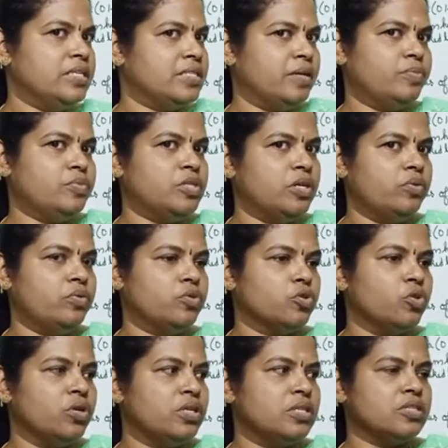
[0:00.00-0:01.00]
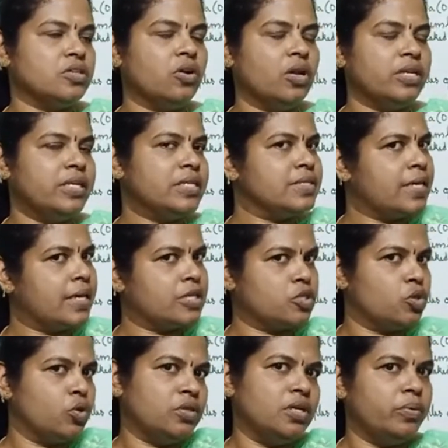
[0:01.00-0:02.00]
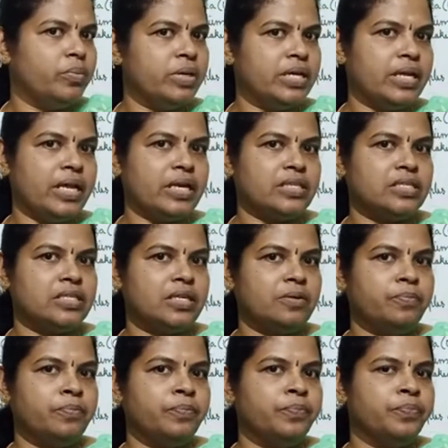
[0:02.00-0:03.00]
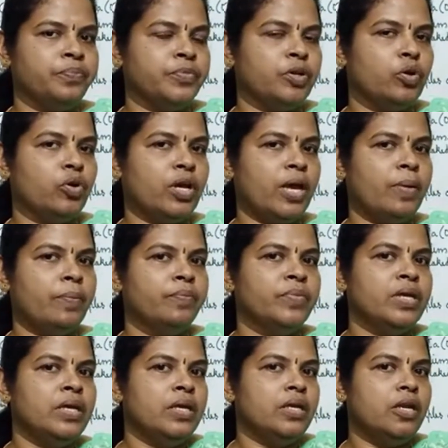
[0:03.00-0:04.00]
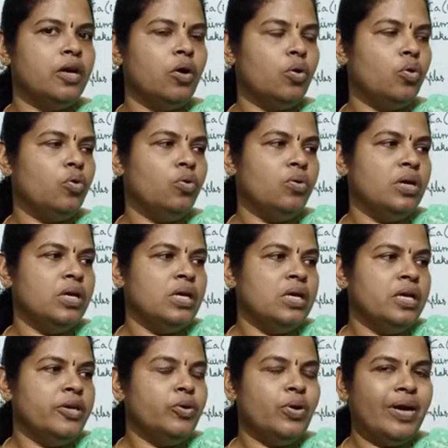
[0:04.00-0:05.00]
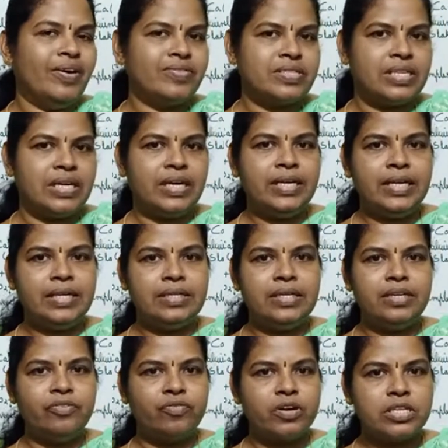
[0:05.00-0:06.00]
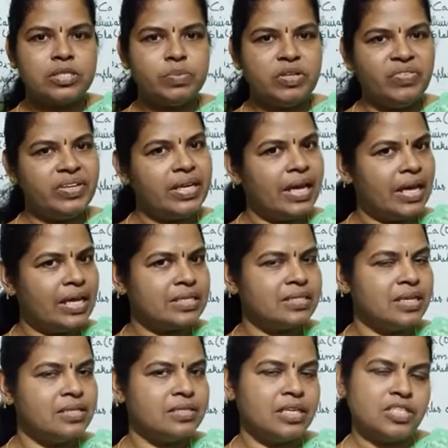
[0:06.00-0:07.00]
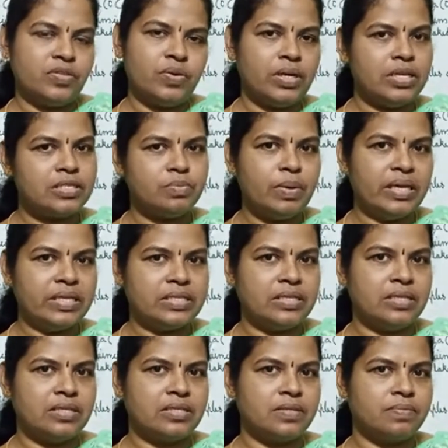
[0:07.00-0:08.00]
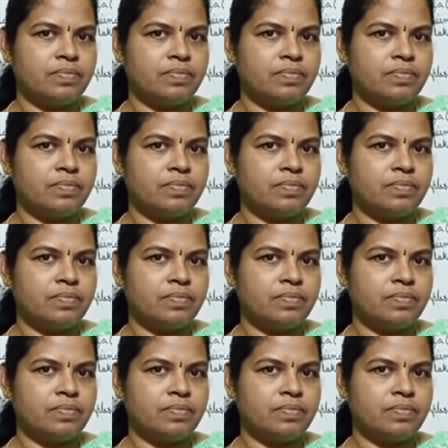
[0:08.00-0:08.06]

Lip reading: observed. So, it is called as exothermic reaction. Okay. Now, you have studied the difference between acids as well as bases.